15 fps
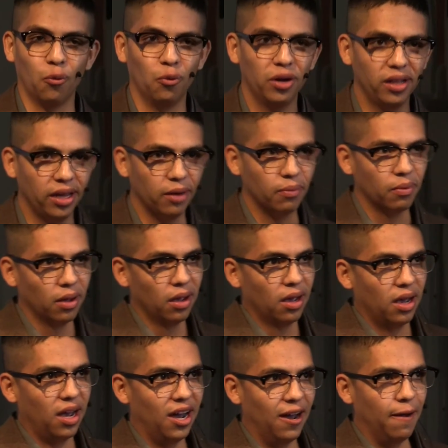really,
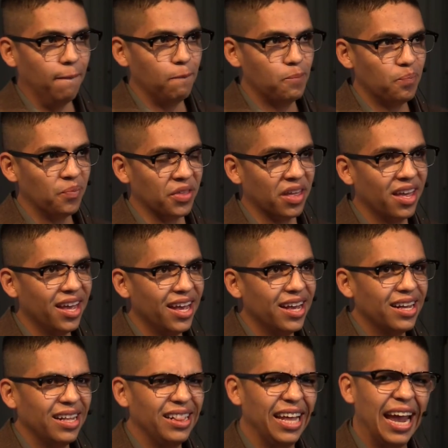
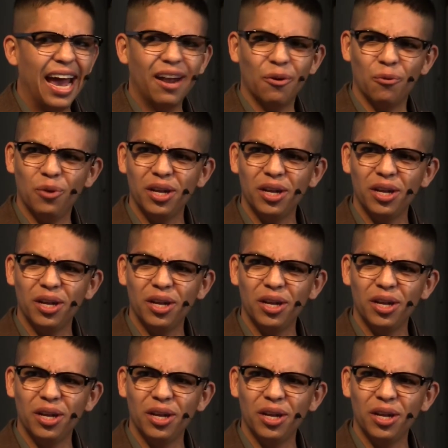they had